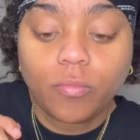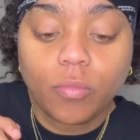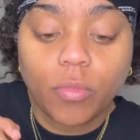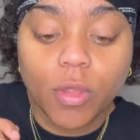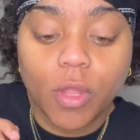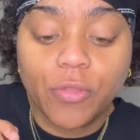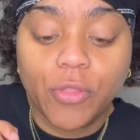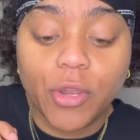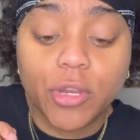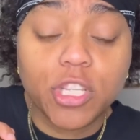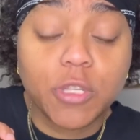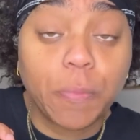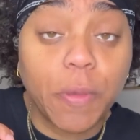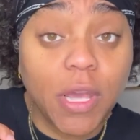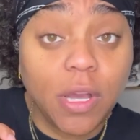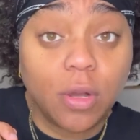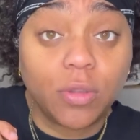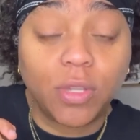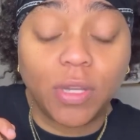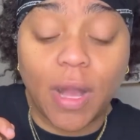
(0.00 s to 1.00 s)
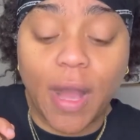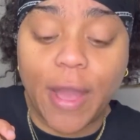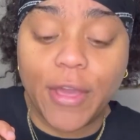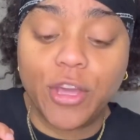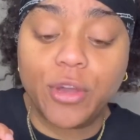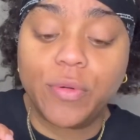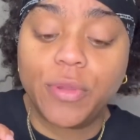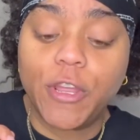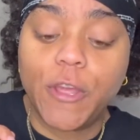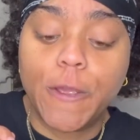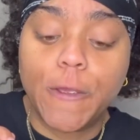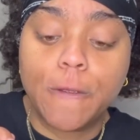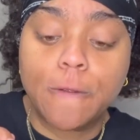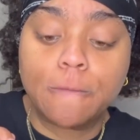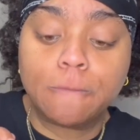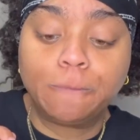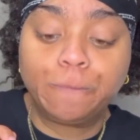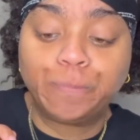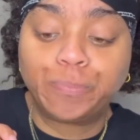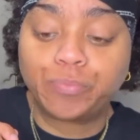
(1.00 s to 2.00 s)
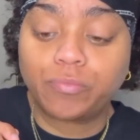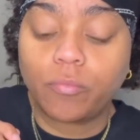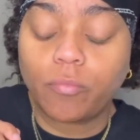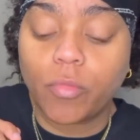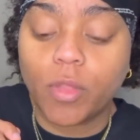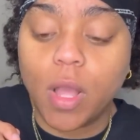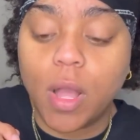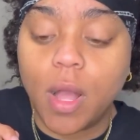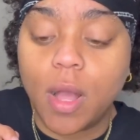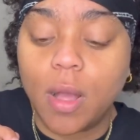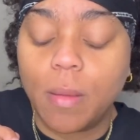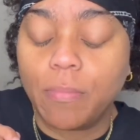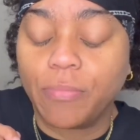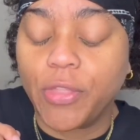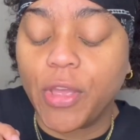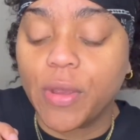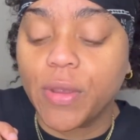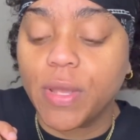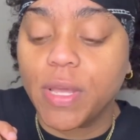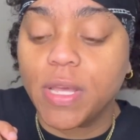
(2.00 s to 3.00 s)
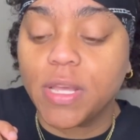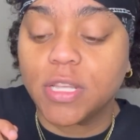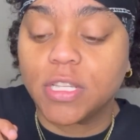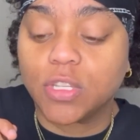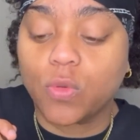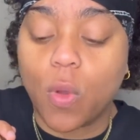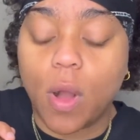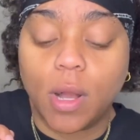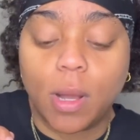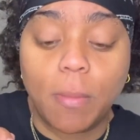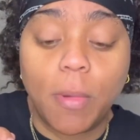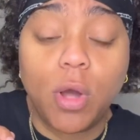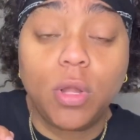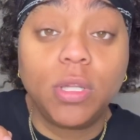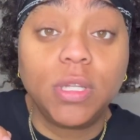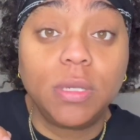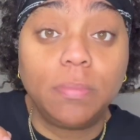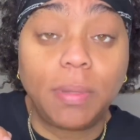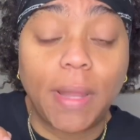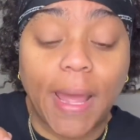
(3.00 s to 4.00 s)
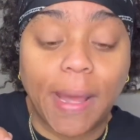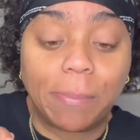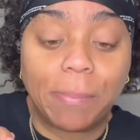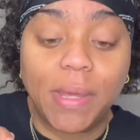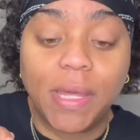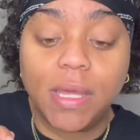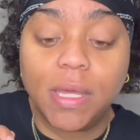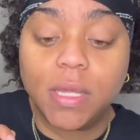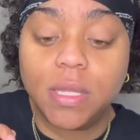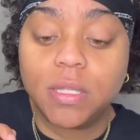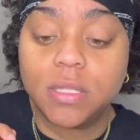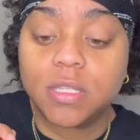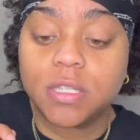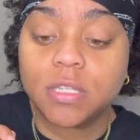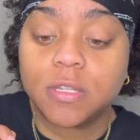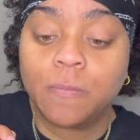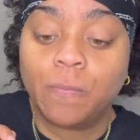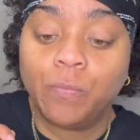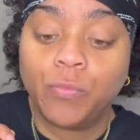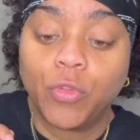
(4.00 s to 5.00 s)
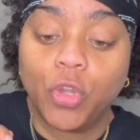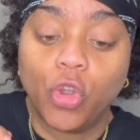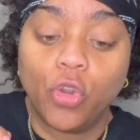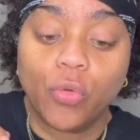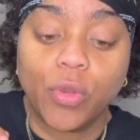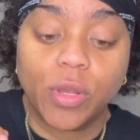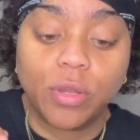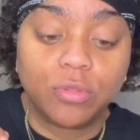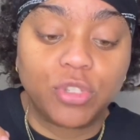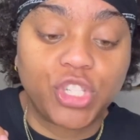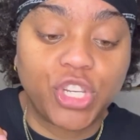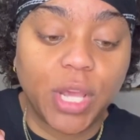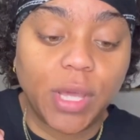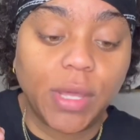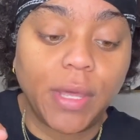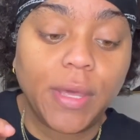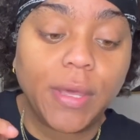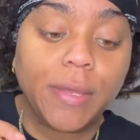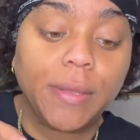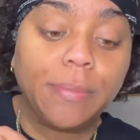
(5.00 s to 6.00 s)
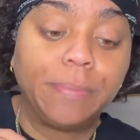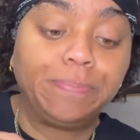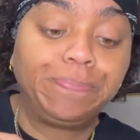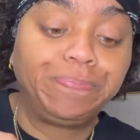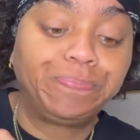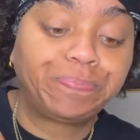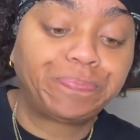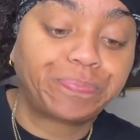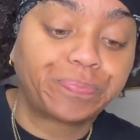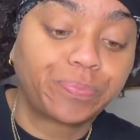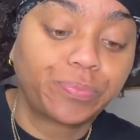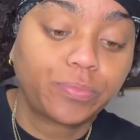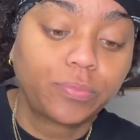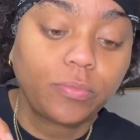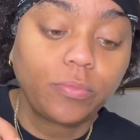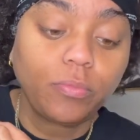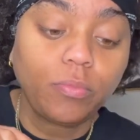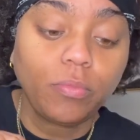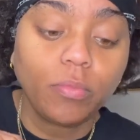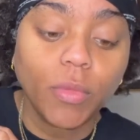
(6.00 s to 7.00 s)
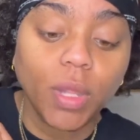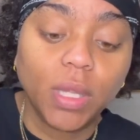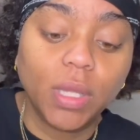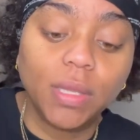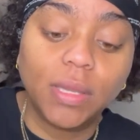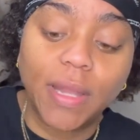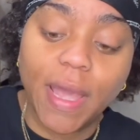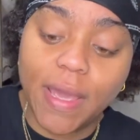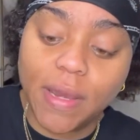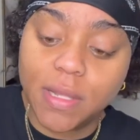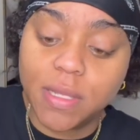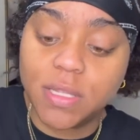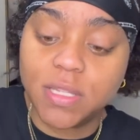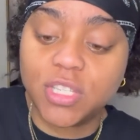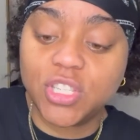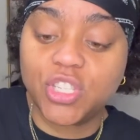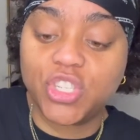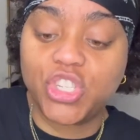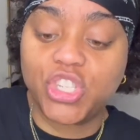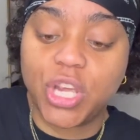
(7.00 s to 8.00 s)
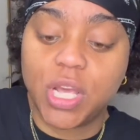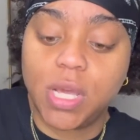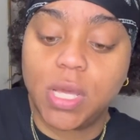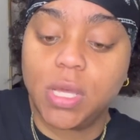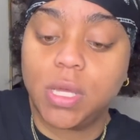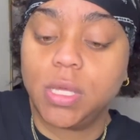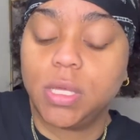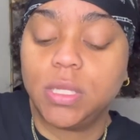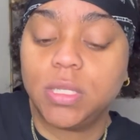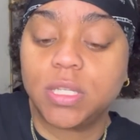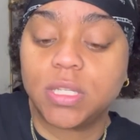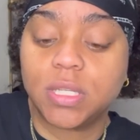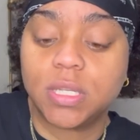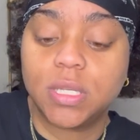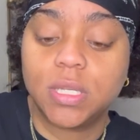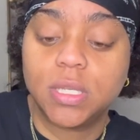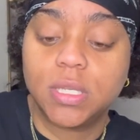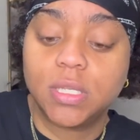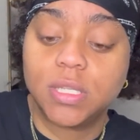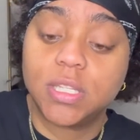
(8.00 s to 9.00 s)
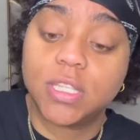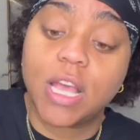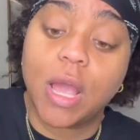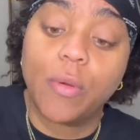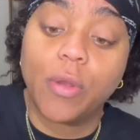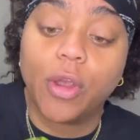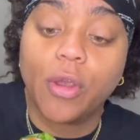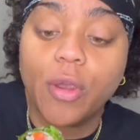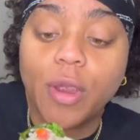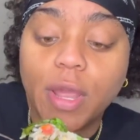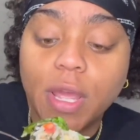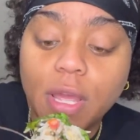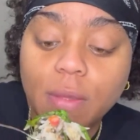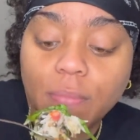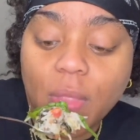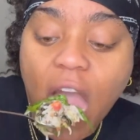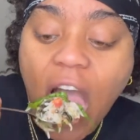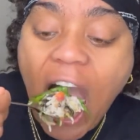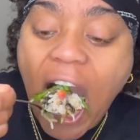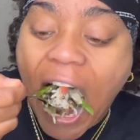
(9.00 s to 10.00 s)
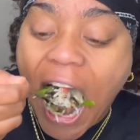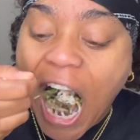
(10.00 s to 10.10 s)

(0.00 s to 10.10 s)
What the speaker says: There's pico de gallo in here. There is guacamole, black beans, grilled chicken, lettuce, cheese, sour cream.